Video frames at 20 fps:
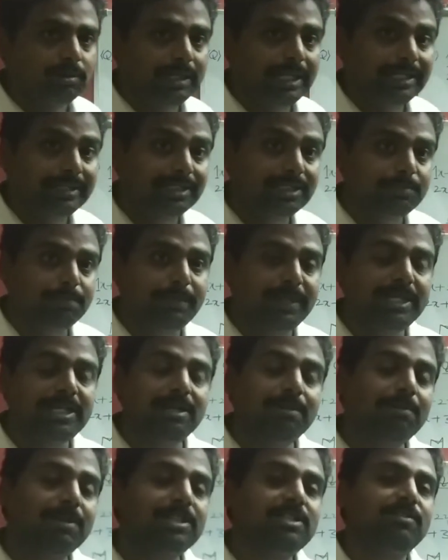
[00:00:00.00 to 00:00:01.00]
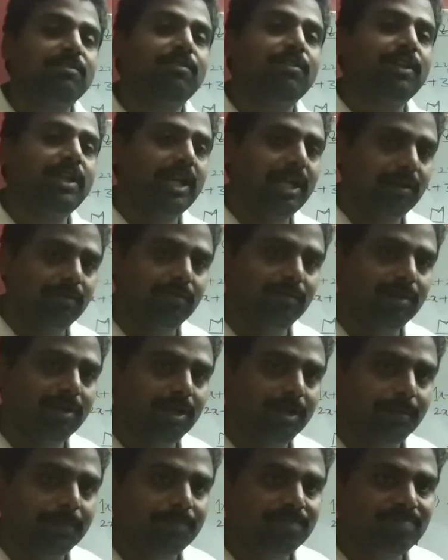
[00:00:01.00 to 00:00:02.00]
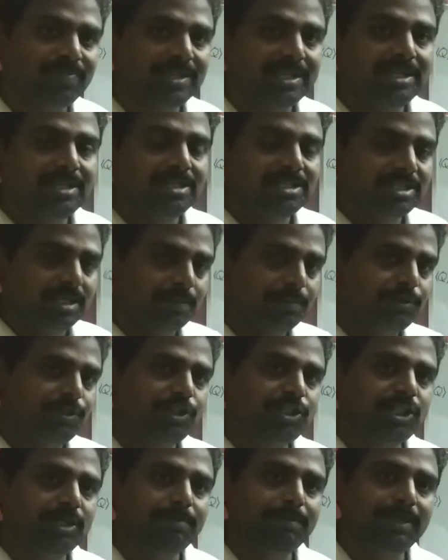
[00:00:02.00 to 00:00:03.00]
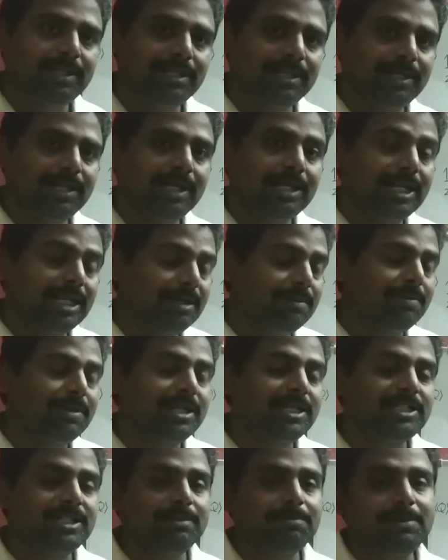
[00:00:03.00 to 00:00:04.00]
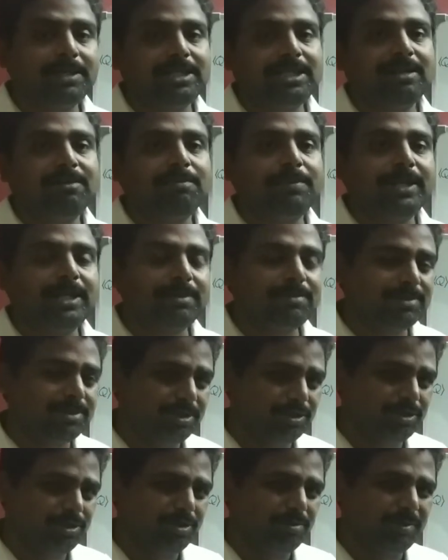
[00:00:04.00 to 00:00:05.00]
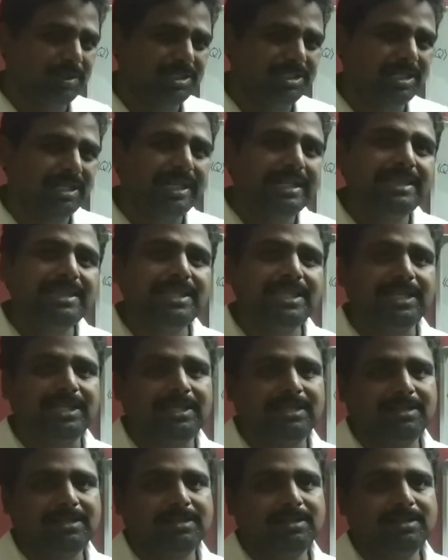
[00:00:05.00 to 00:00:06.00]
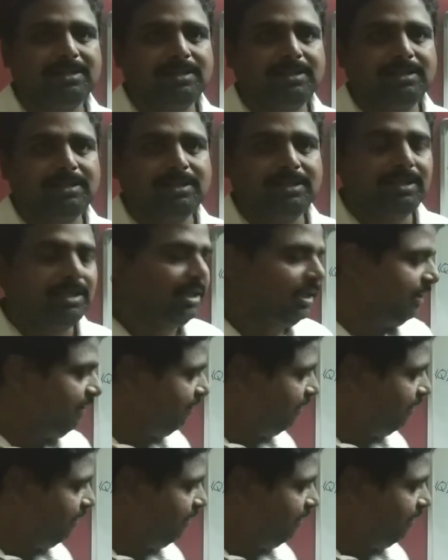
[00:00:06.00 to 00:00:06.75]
like this big numbers, if we have substitution method and elimination method becomes so much lengthy. If